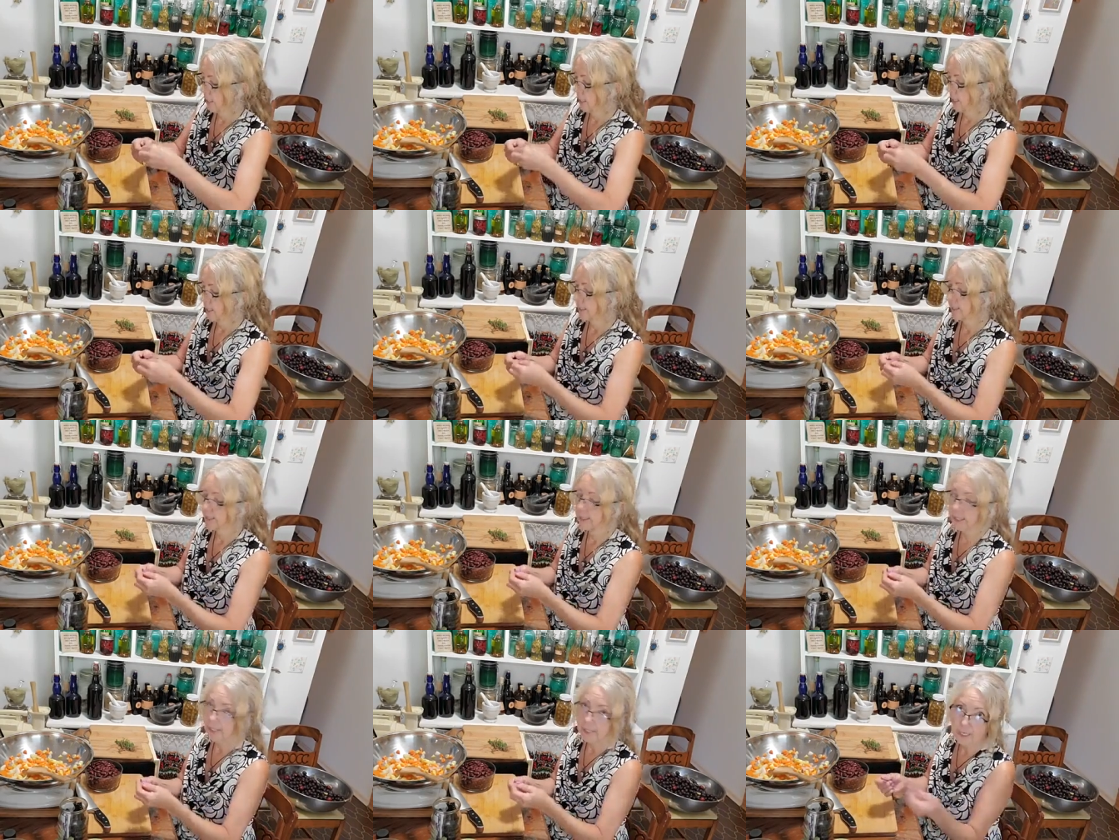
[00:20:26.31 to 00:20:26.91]
It's
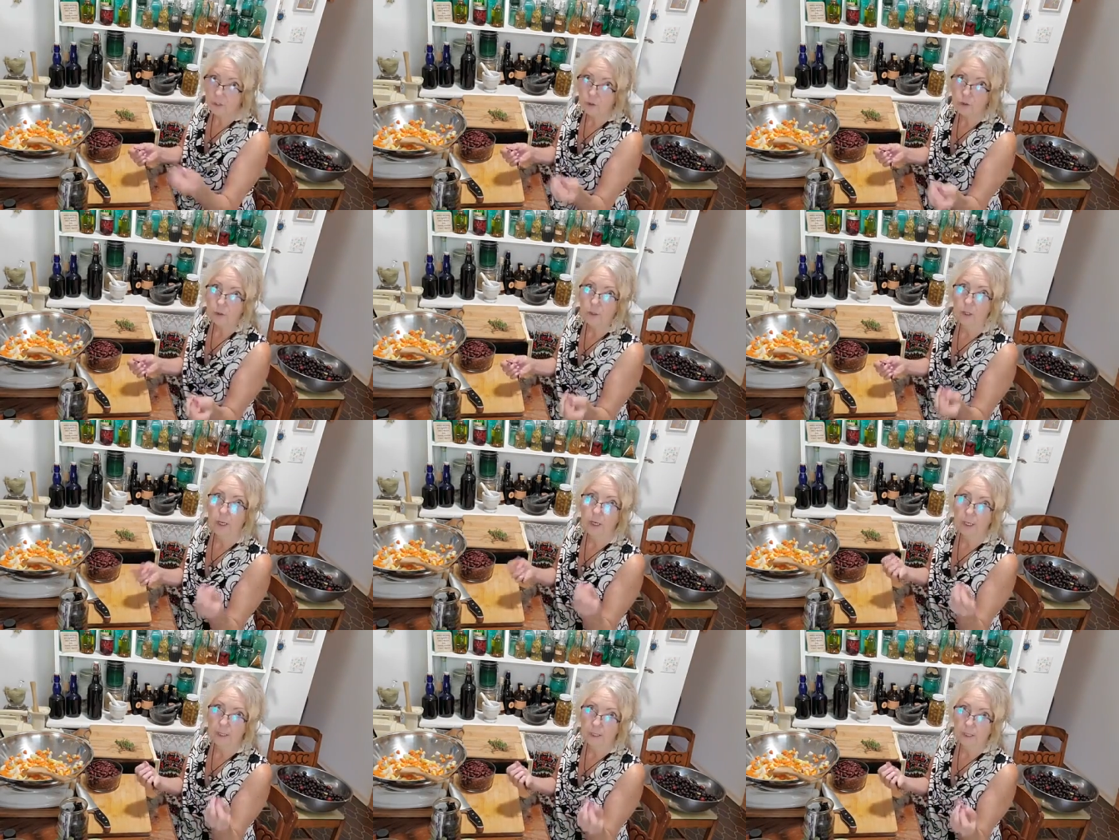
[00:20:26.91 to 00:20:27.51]
a natural
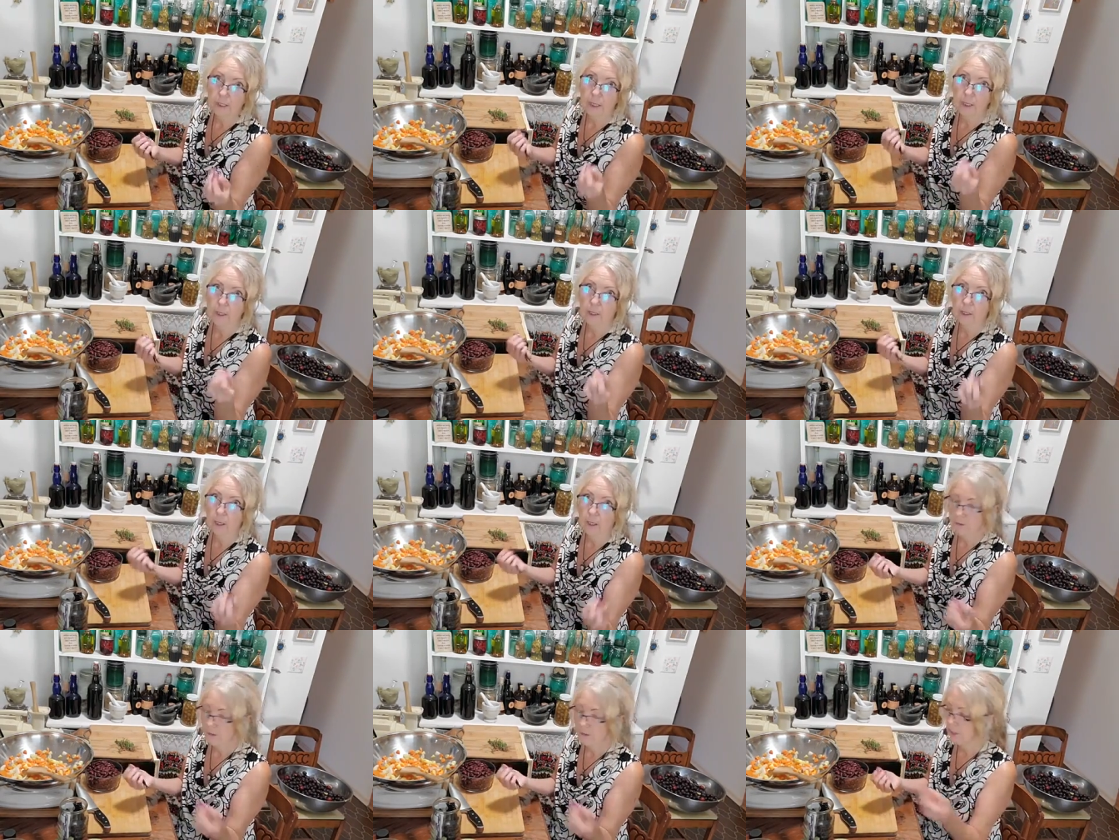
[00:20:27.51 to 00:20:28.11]
iodine,
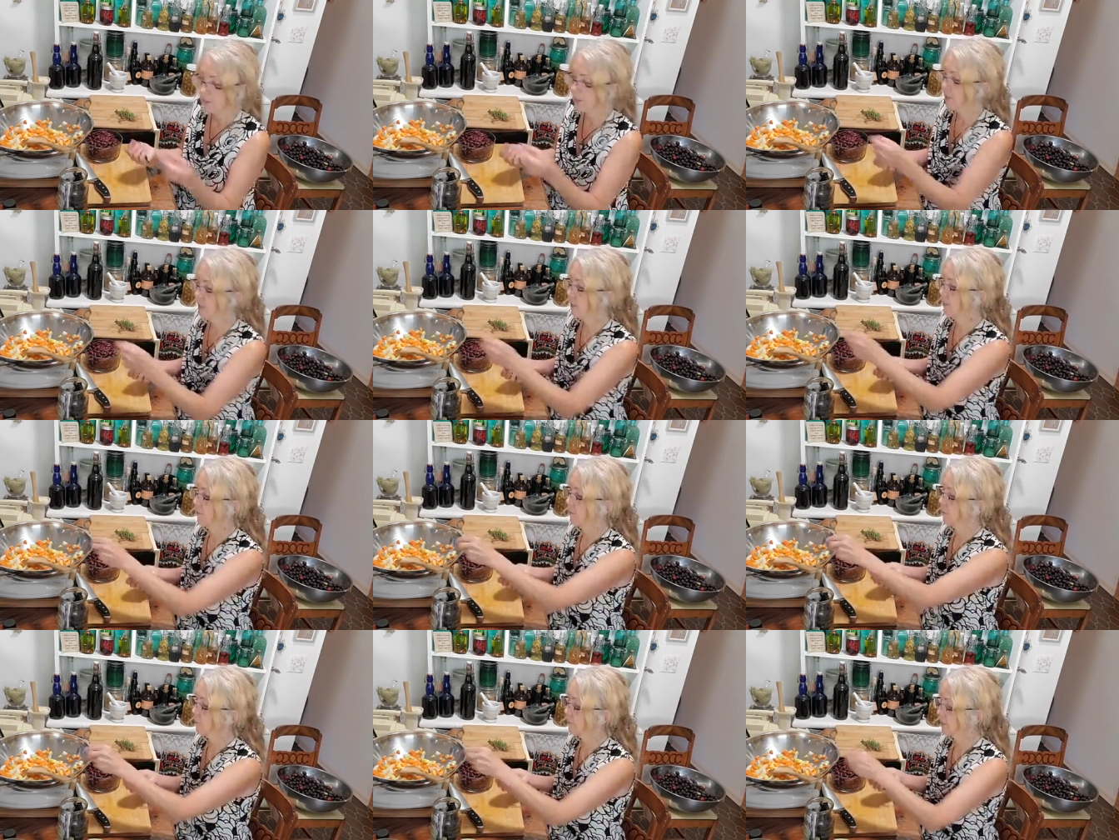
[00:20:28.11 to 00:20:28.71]
obviously,
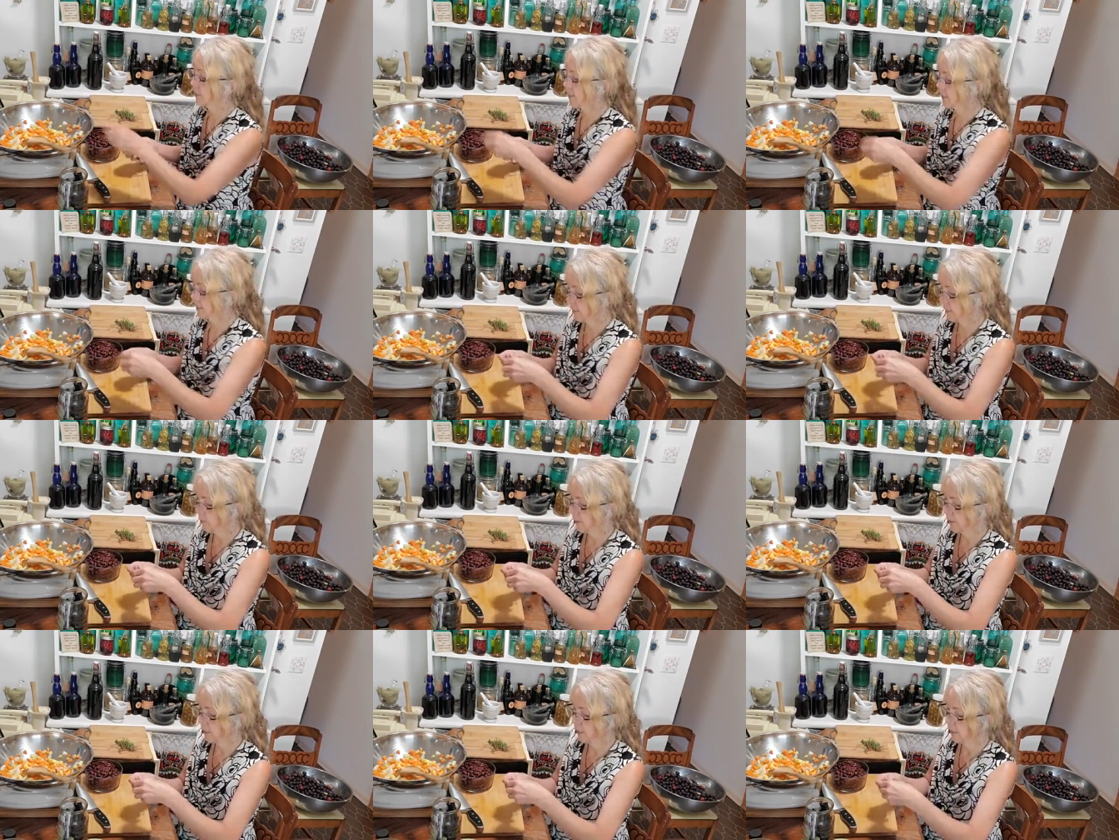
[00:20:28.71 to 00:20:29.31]
from the
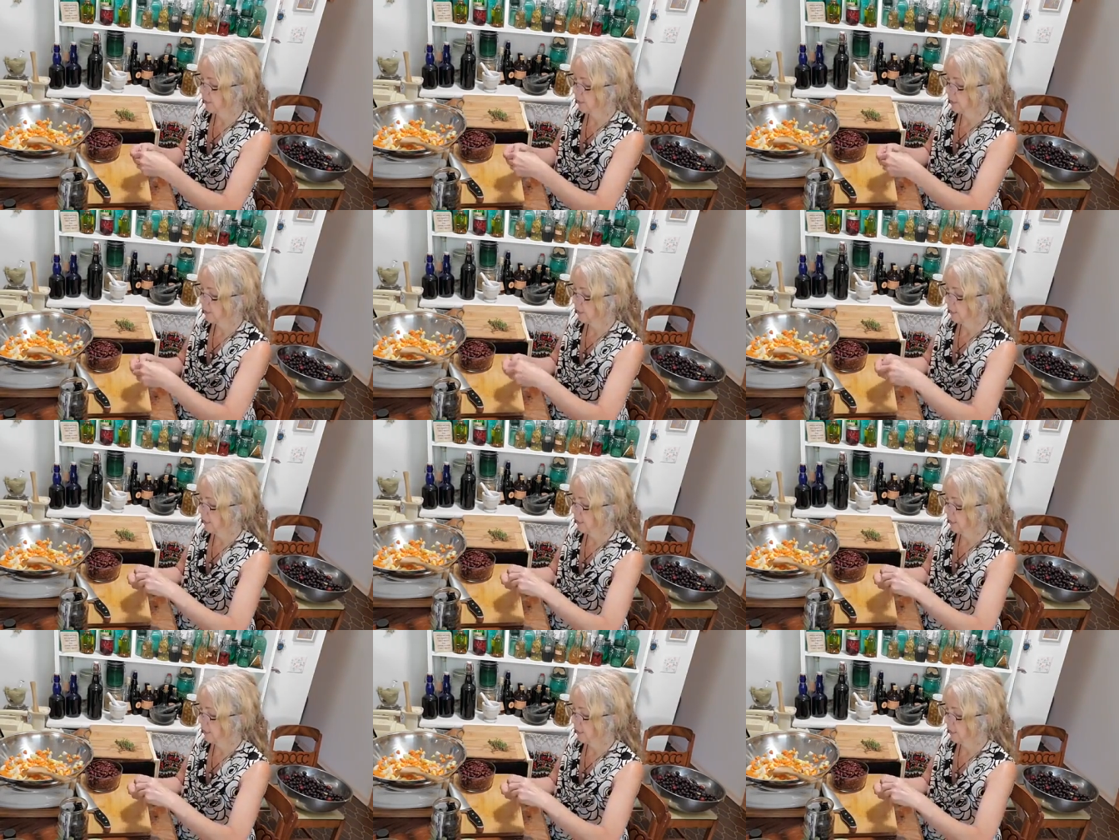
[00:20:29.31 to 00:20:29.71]
seaweed.